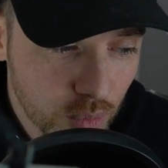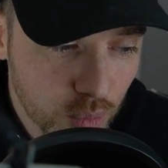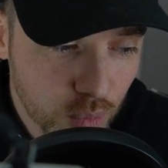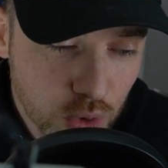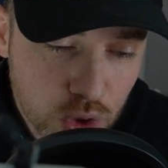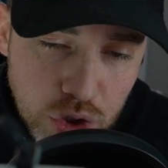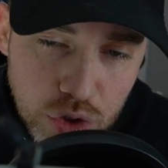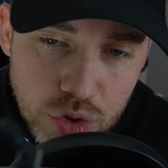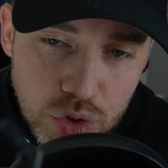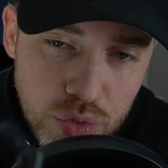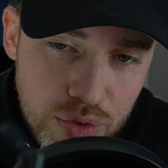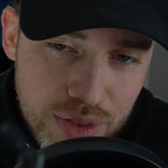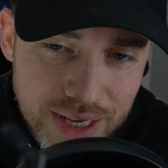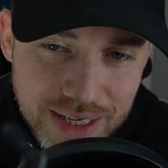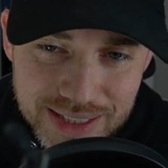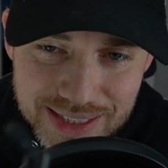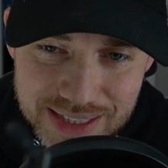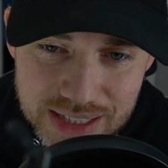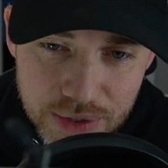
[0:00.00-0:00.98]
Would you do
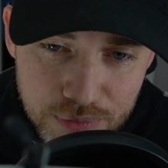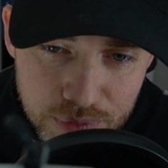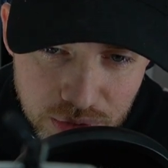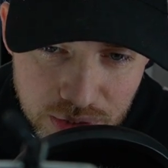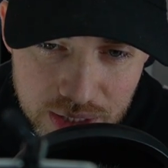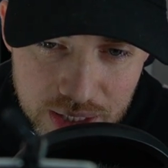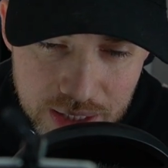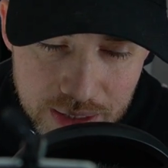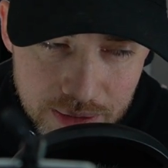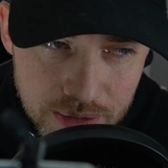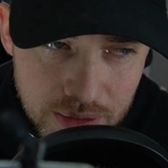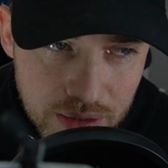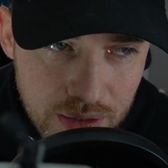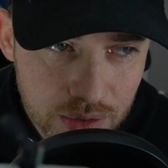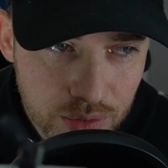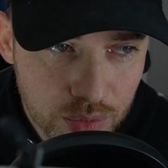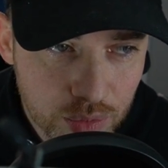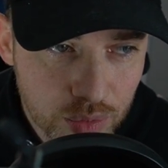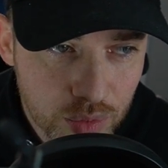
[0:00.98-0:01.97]
things differently?
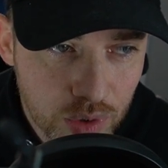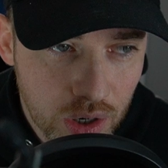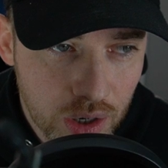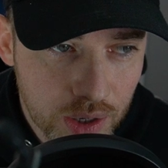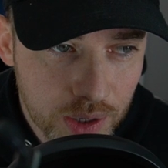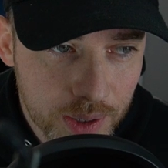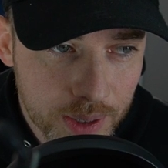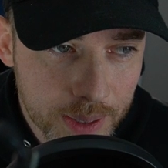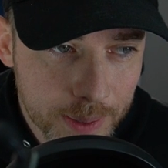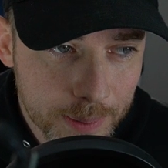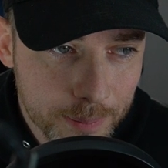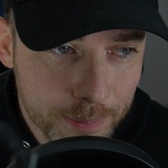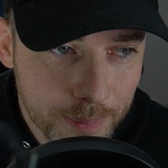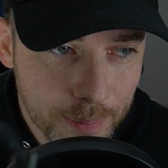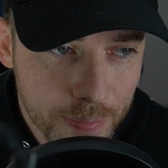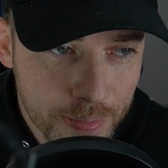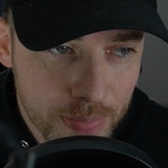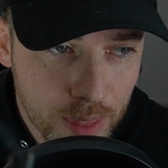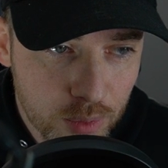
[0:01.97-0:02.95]

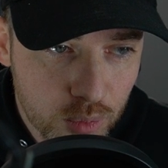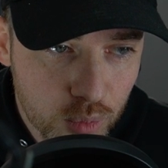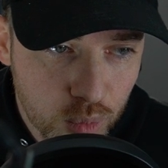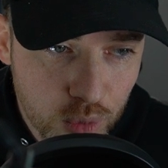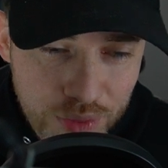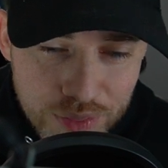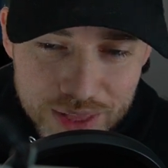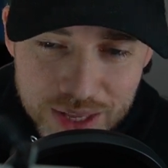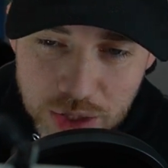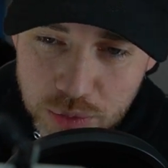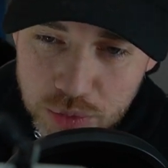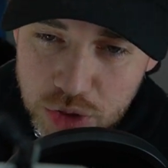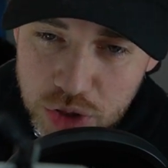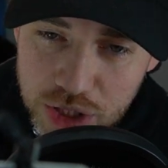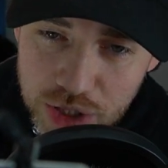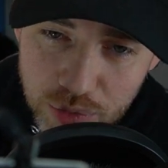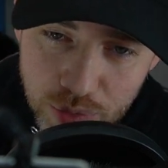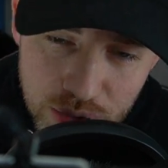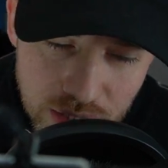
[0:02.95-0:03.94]
What things would
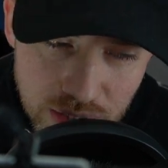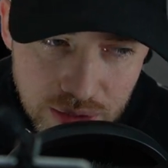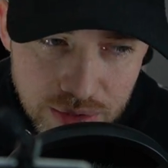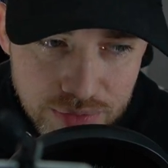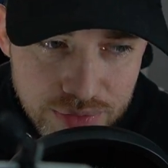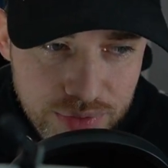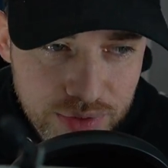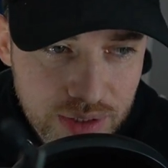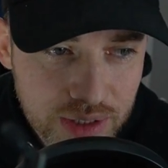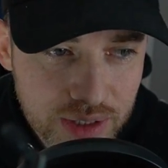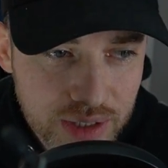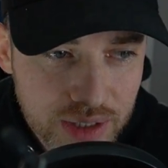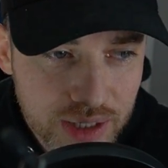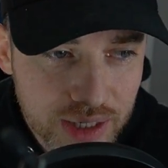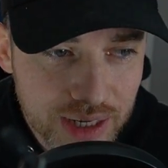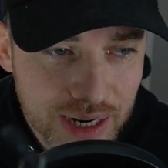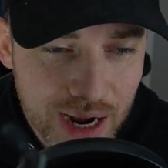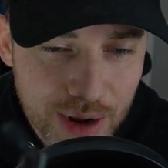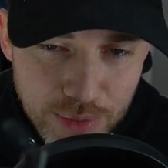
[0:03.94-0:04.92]
you get rid of?
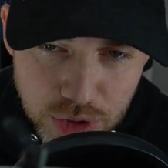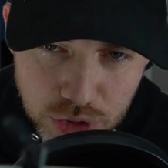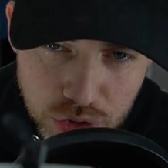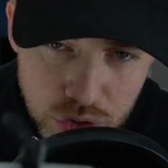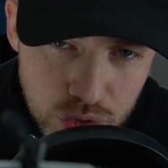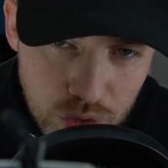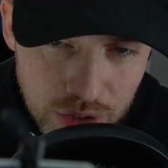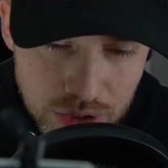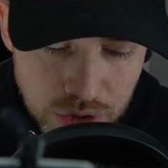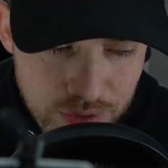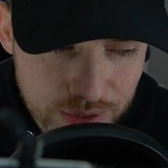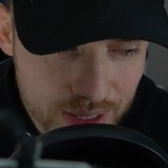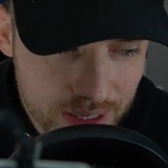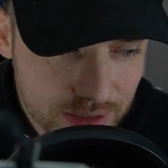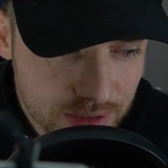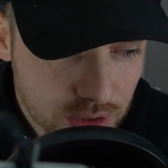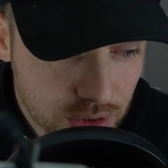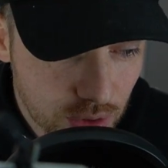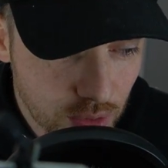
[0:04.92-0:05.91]
And how would you structure
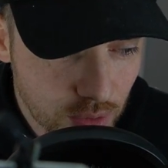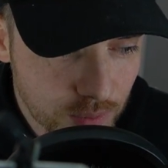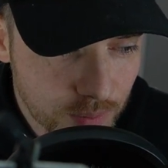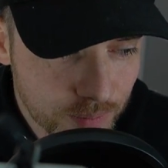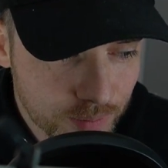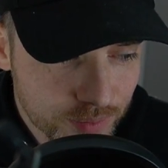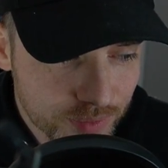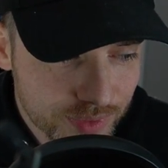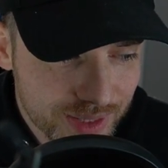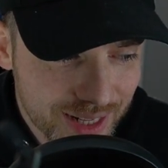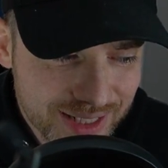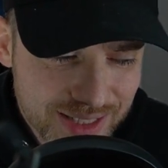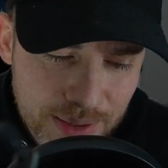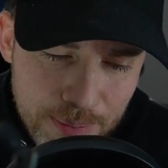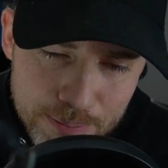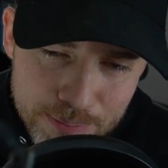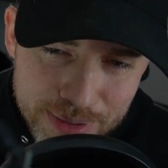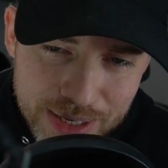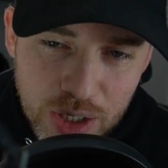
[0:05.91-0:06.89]
that? So that's a
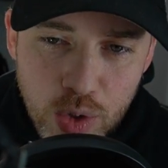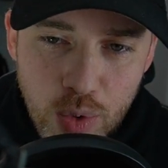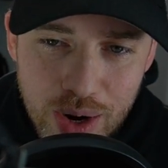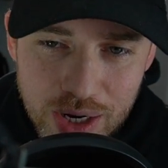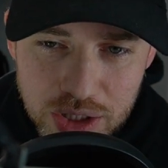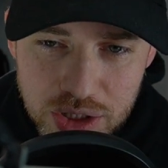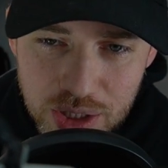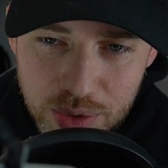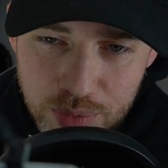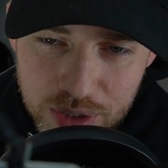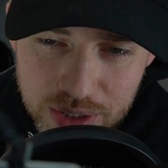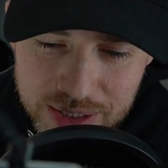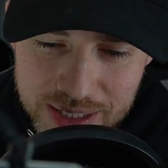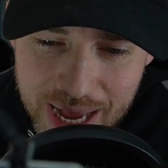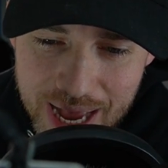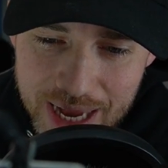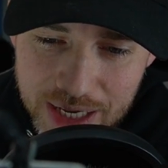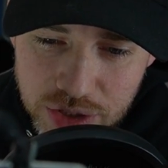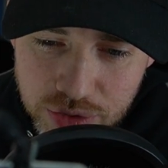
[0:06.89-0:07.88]
big question I wanted
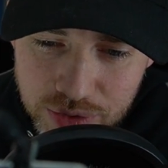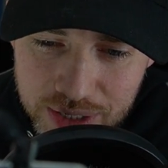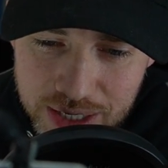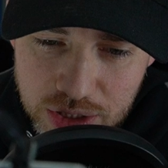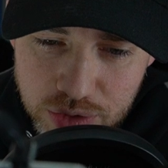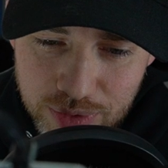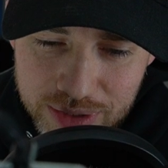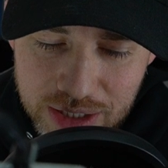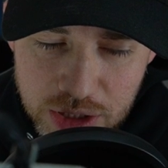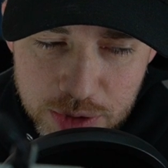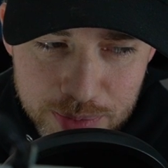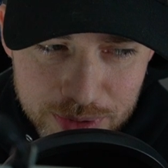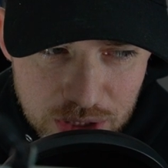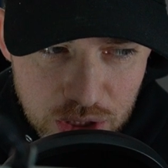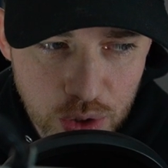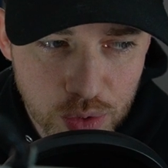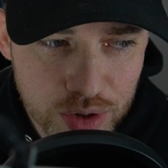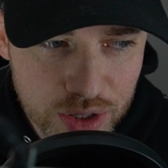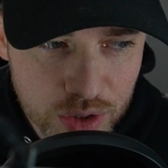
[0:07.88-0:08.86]
to ask you guys right now,
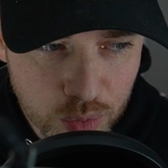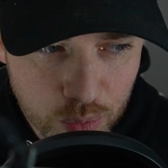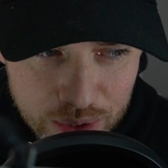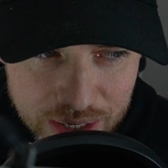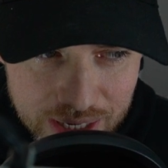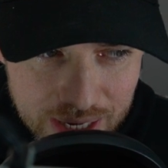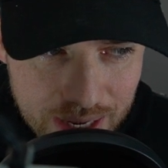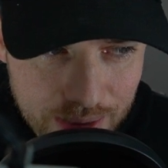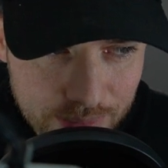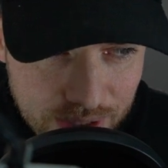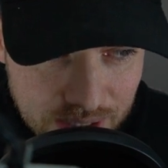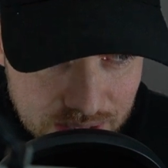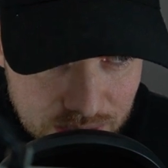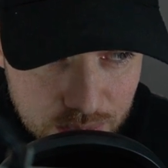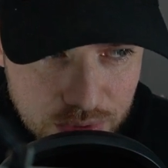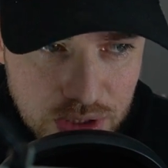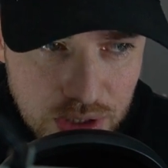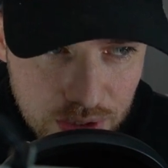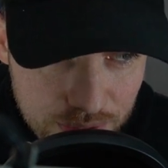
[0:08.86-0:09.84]
especially going into the weekend, because I
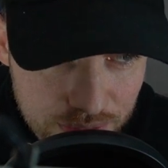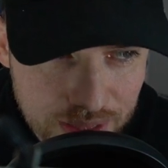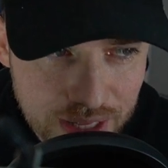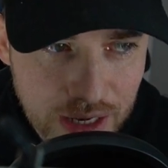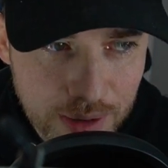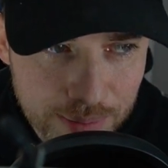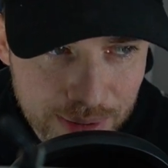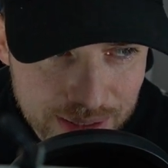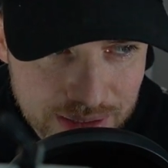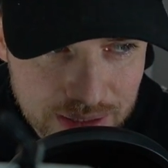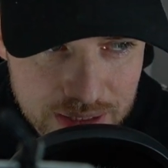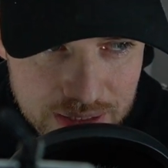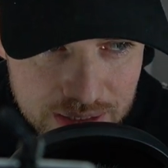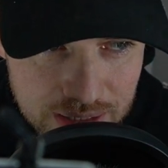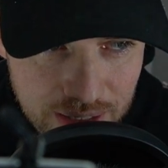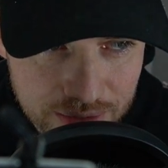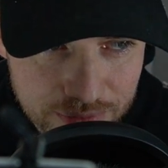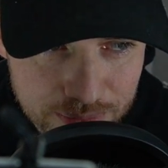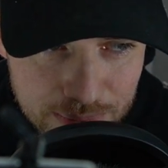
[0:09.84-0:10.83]
want you to think about this stuff.